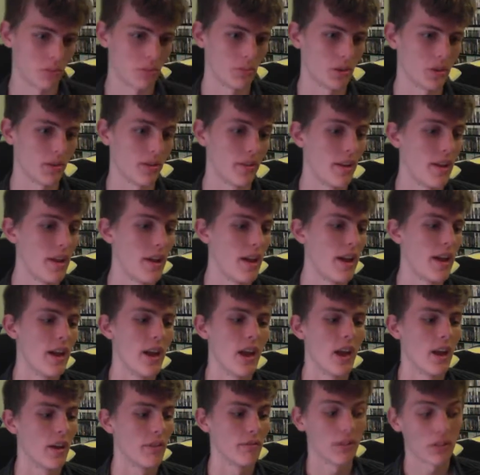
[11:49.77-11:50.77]
but
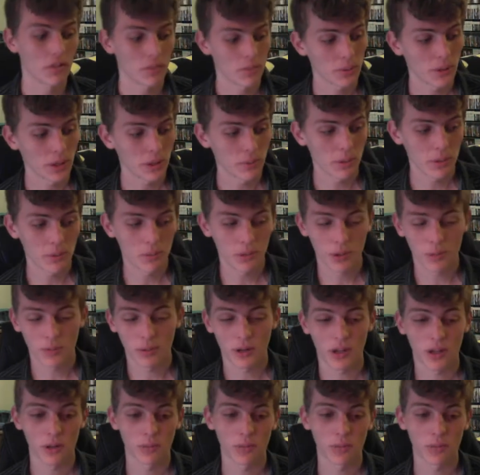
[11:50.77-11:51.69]
I've never played Pinball Party.